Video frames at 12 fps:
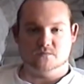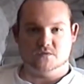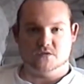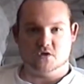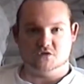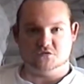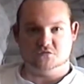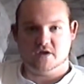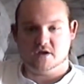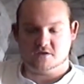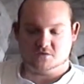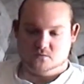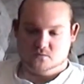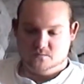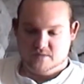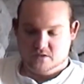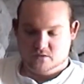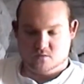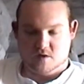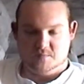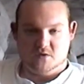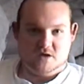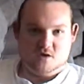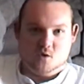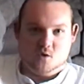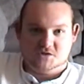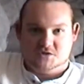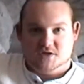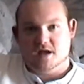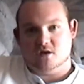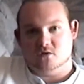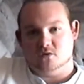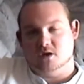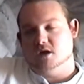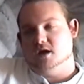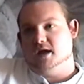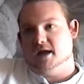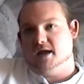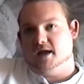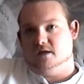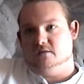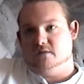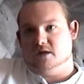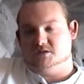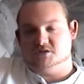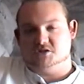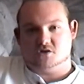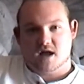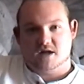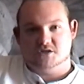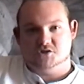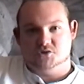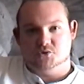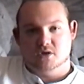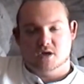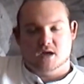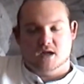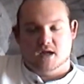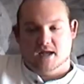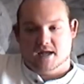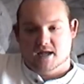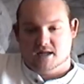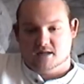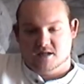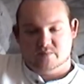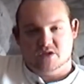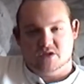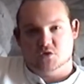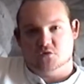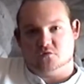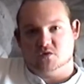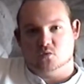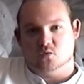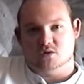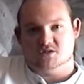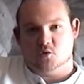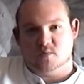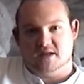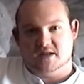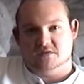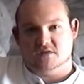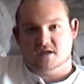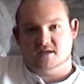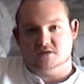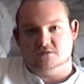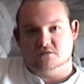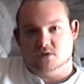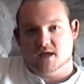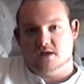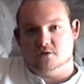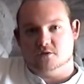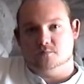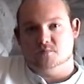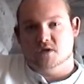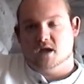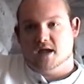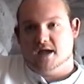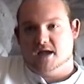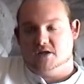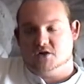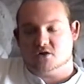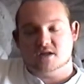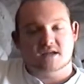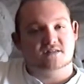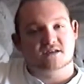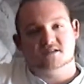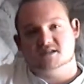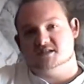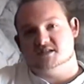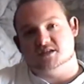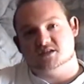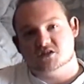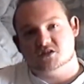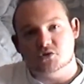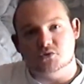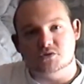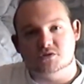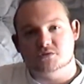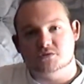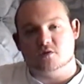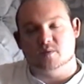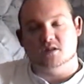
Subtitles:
those fears, they'll grip you and they'll hold you down, and they'll distract you and limit you from doing so many things if you let them. And you're going to get this as an excuse from